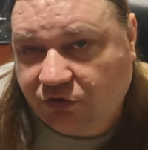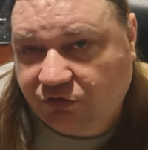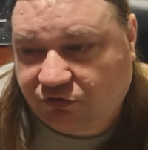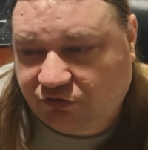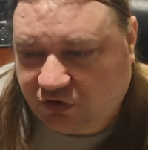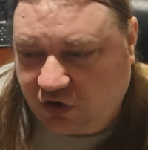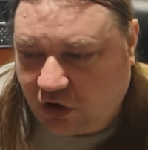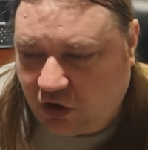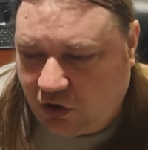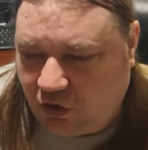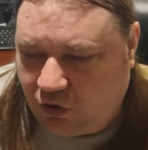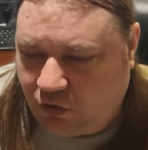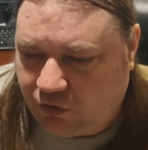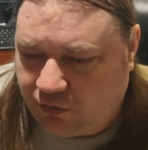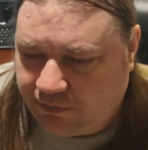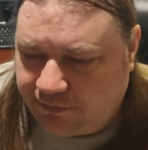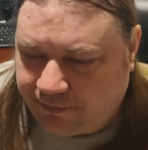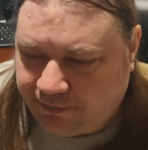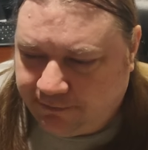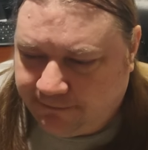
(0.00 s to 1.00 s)

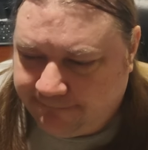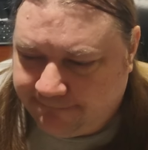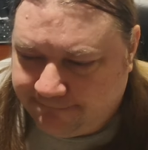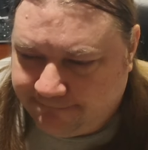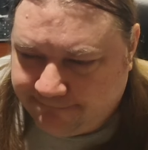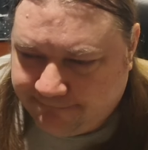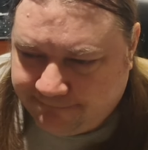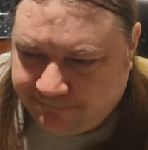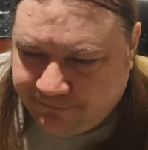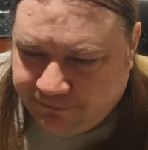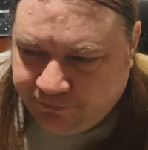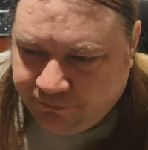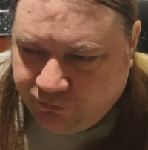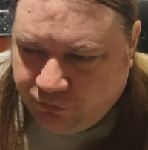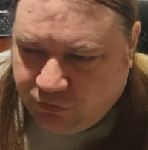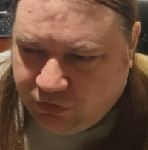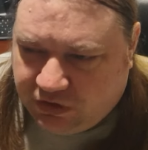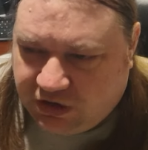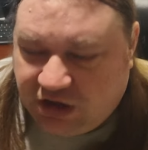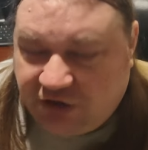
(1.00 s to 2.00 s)
So
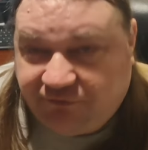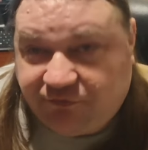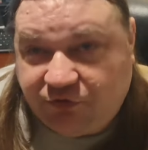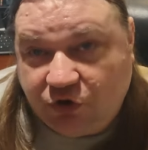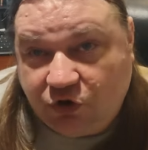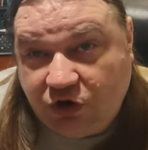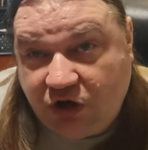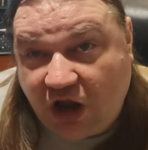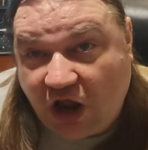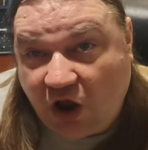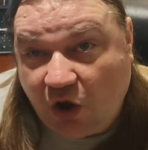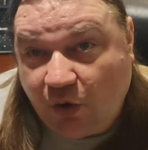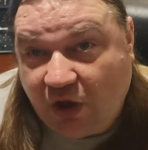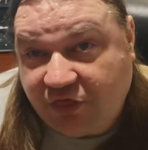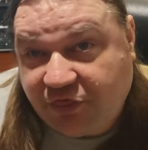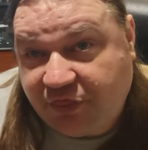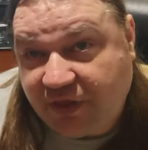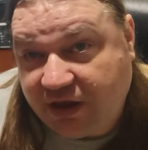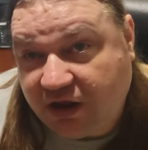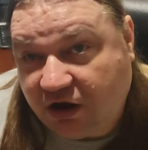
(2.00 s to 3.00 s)
if you know a
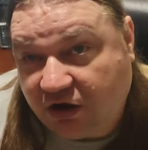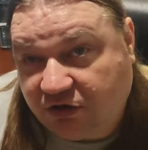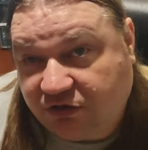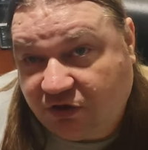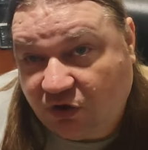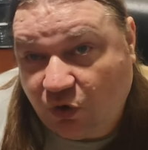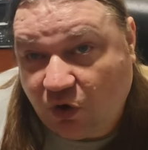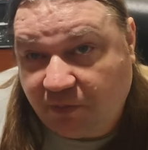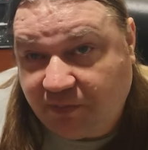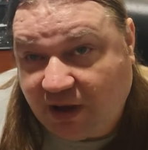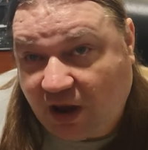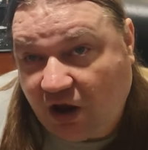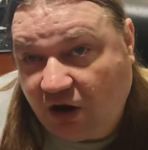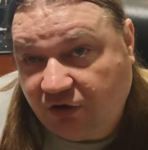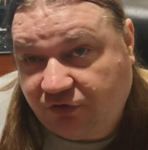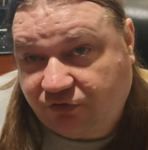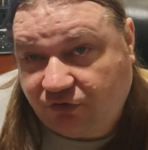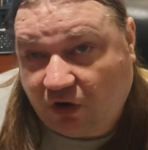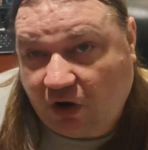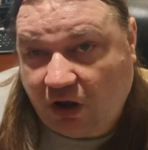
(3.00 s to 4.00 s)
thing or two
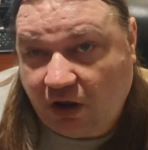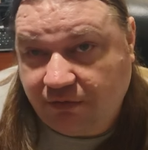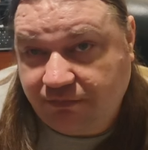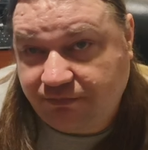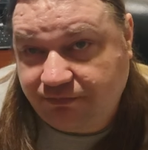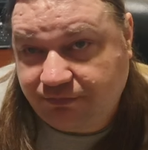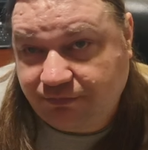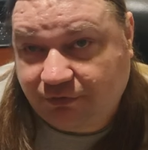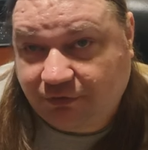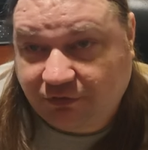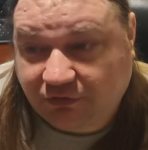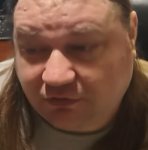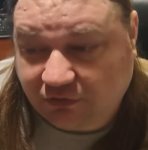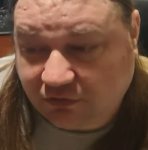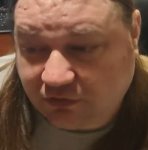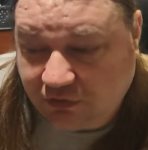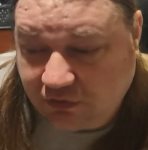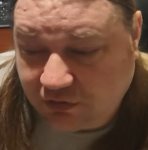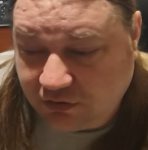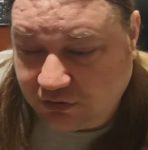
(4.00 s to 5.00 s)
about
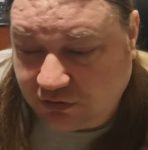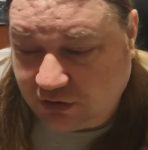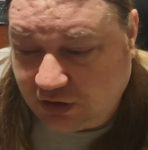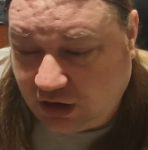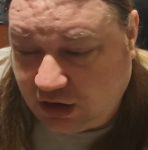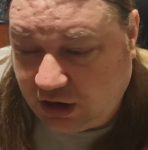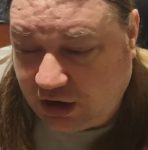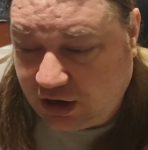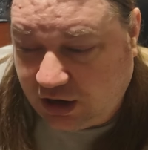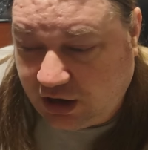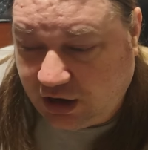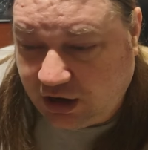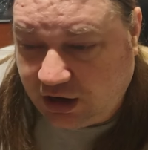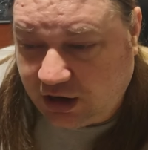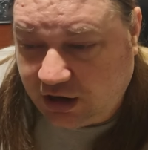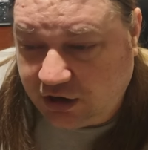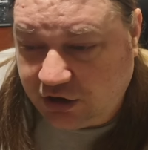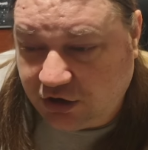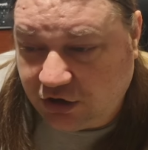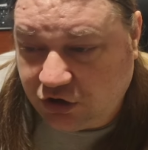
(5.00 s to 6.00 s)
drums
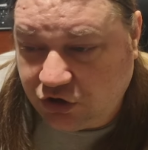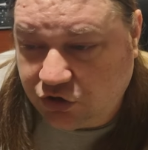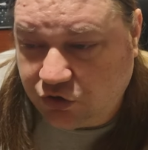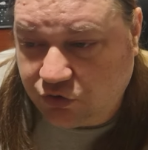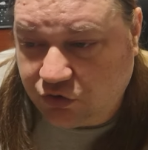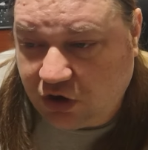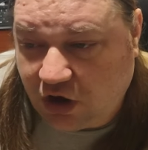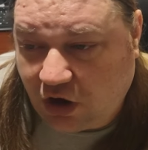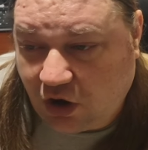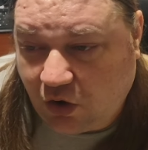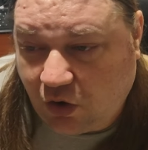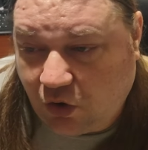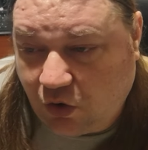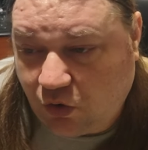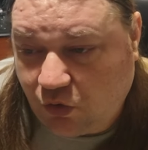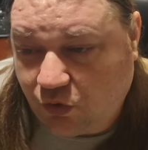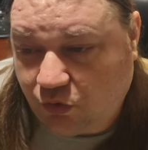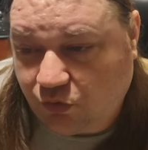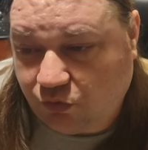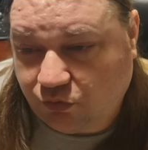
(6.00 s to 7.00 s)
and you're
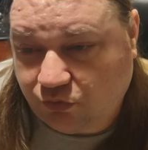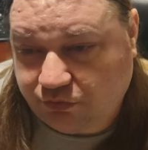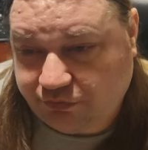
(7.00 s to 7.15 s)
gonna